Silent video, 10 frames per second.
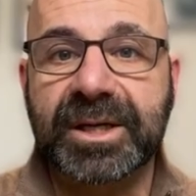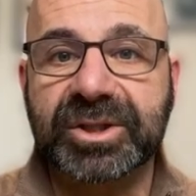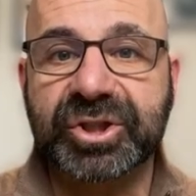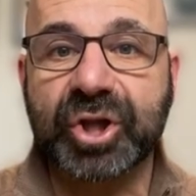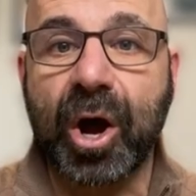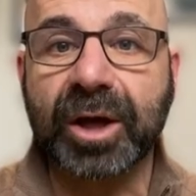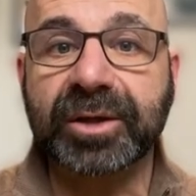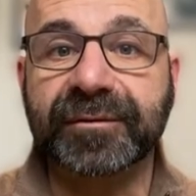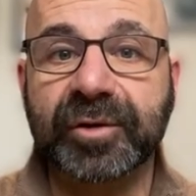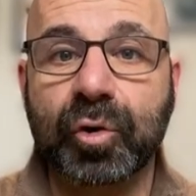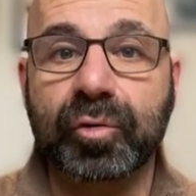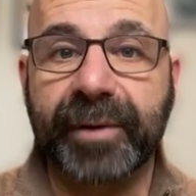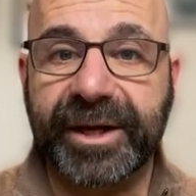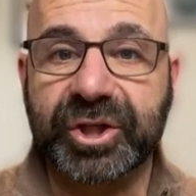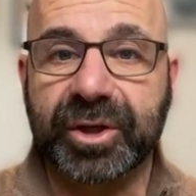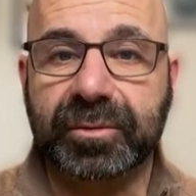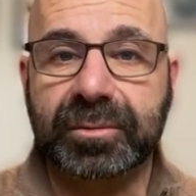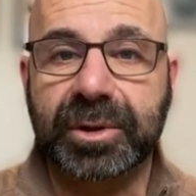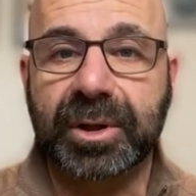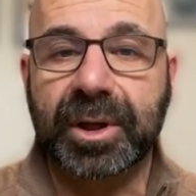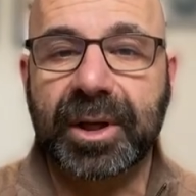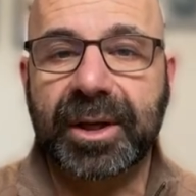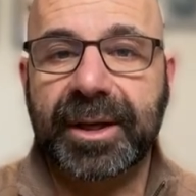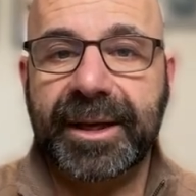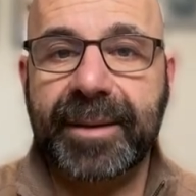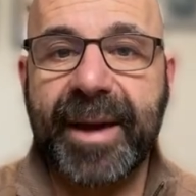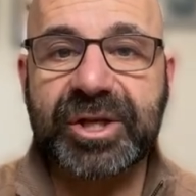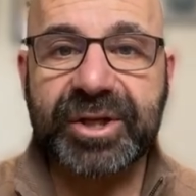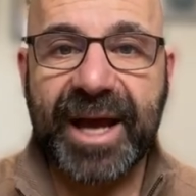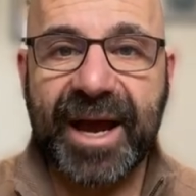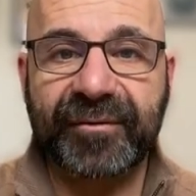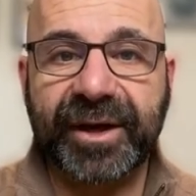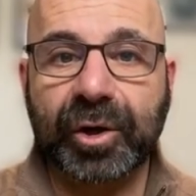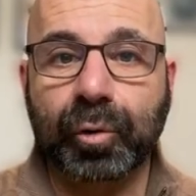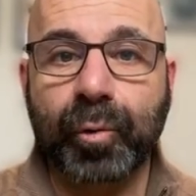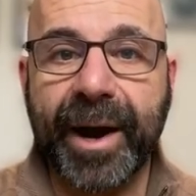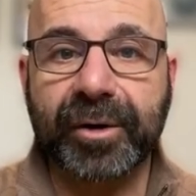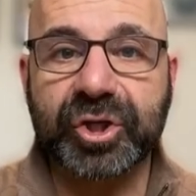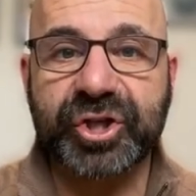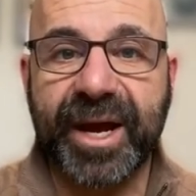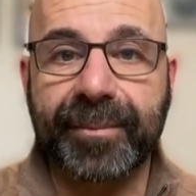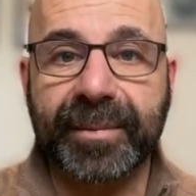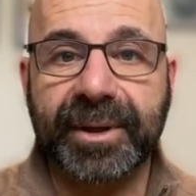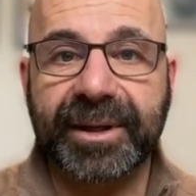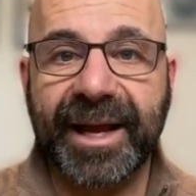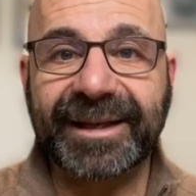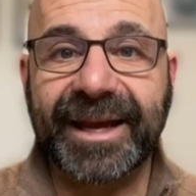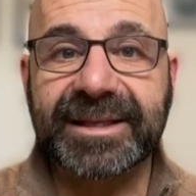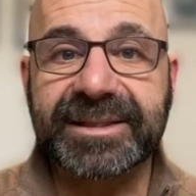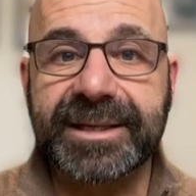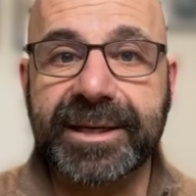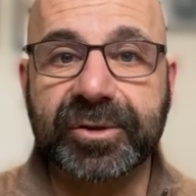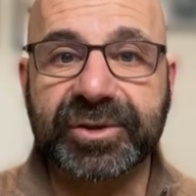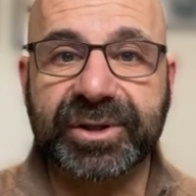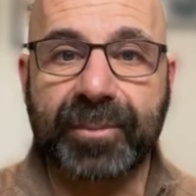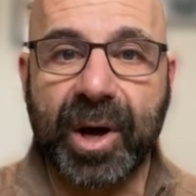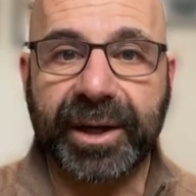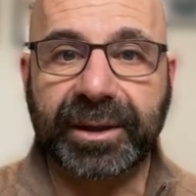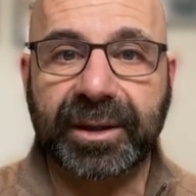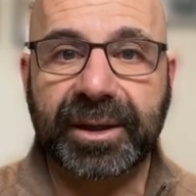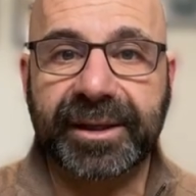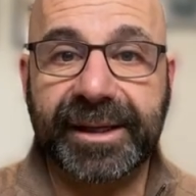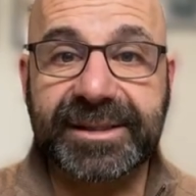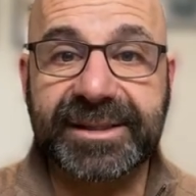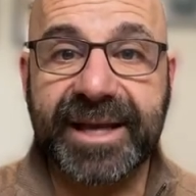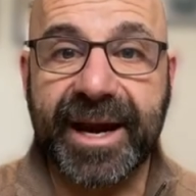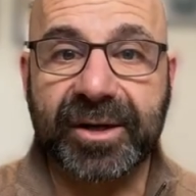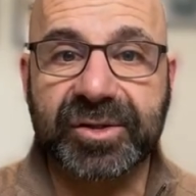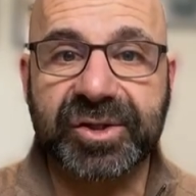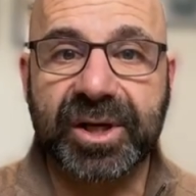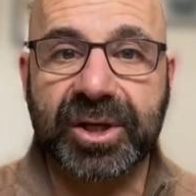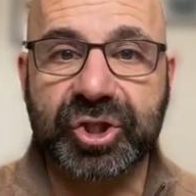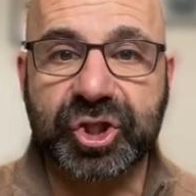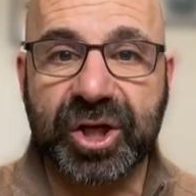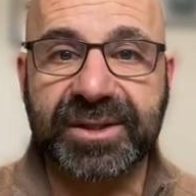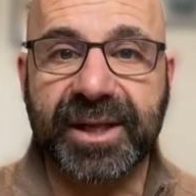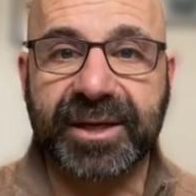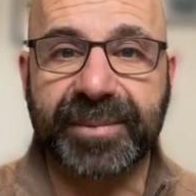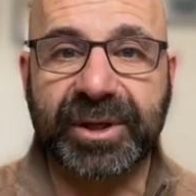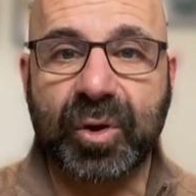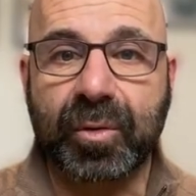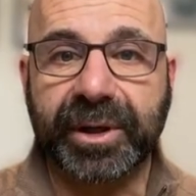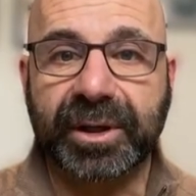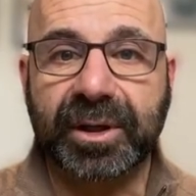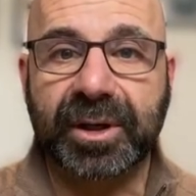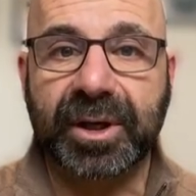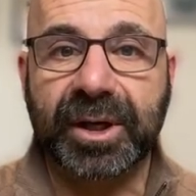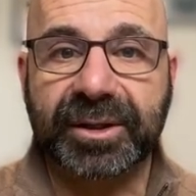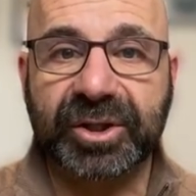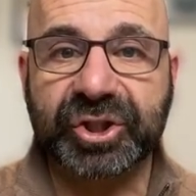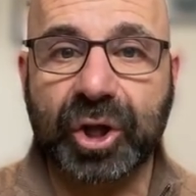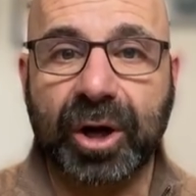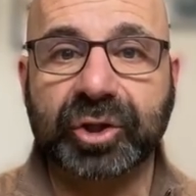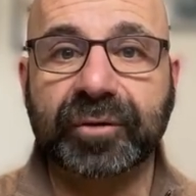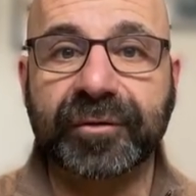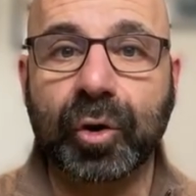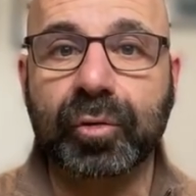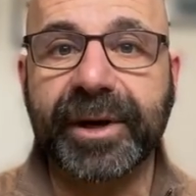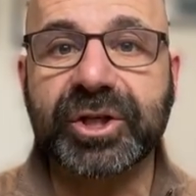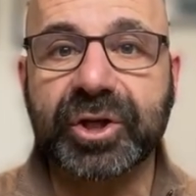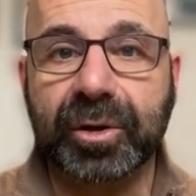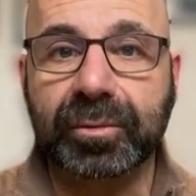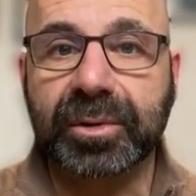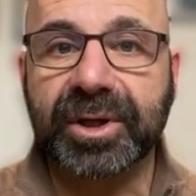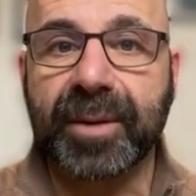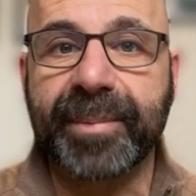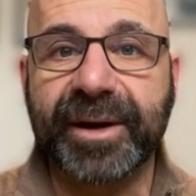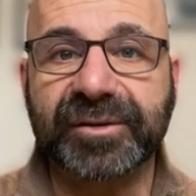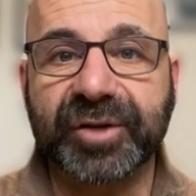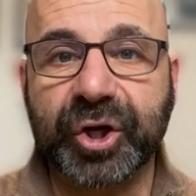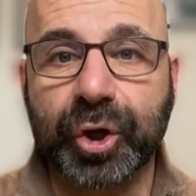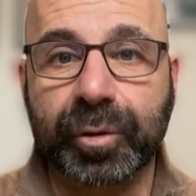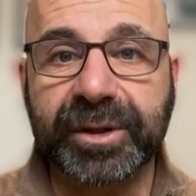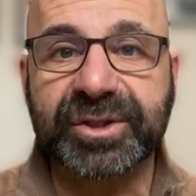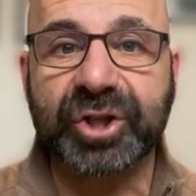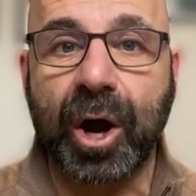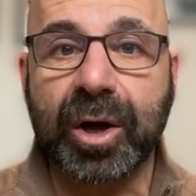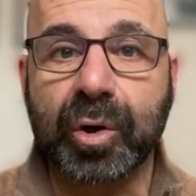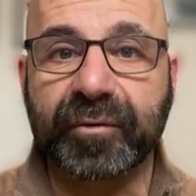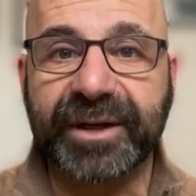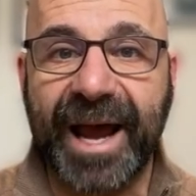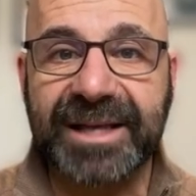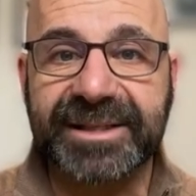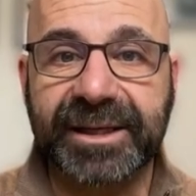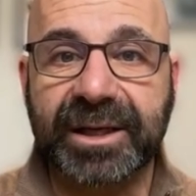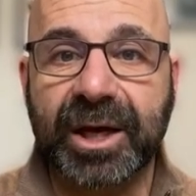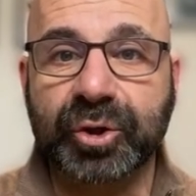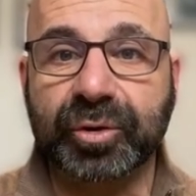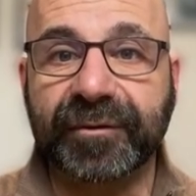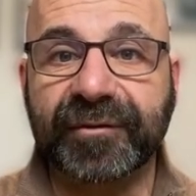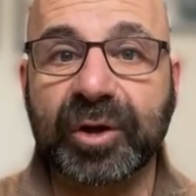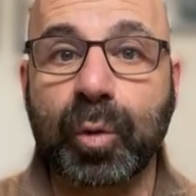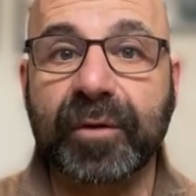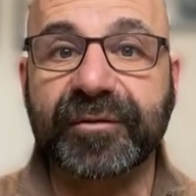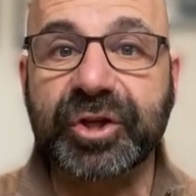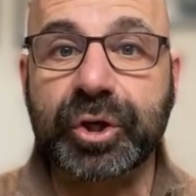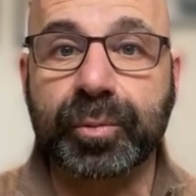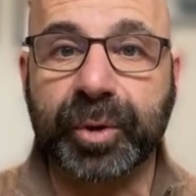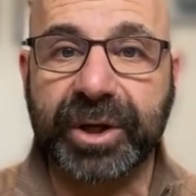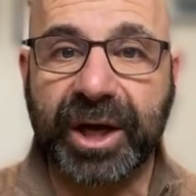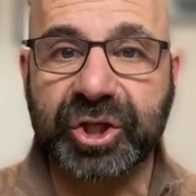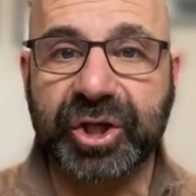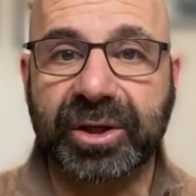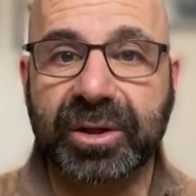Stock-to-flow ratio. Imagine having a rare gem that takes years to mine. It's scarce, just like Bitcoin. The stock-to-flow ratio compares the current stock of an asset to the flow of new production.